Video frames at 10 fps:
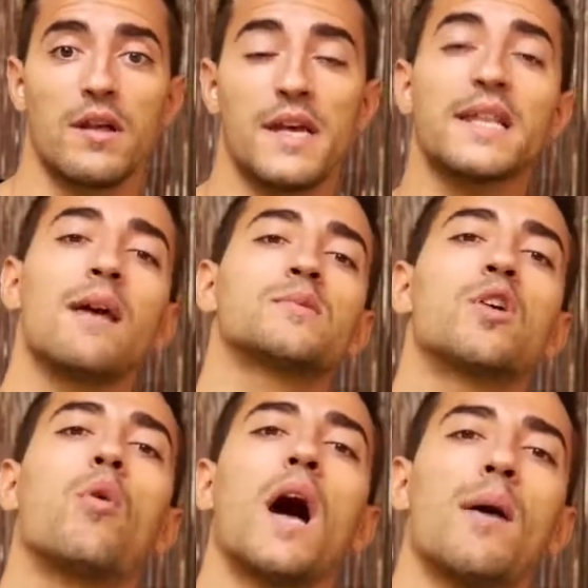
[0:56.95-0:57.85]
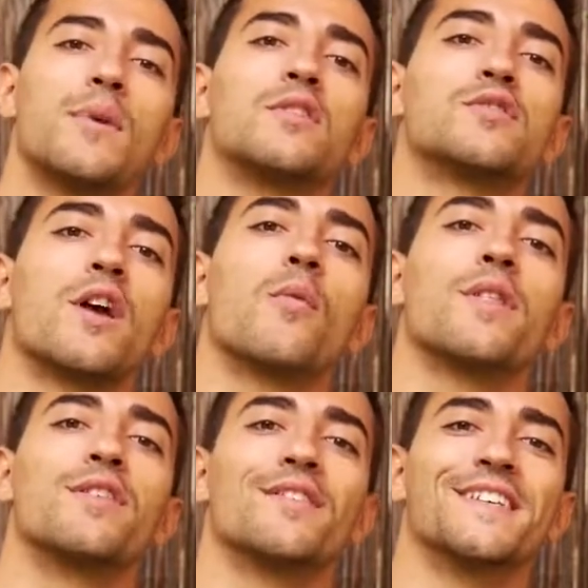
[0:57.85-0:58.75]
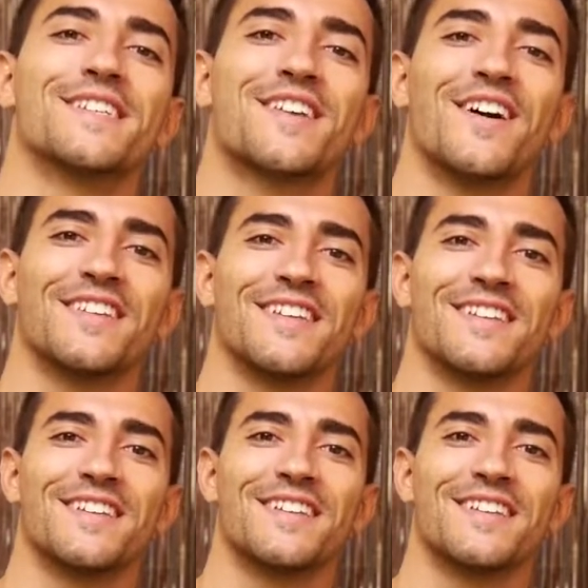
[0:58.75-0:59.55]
and I am so happy to share with you all this content.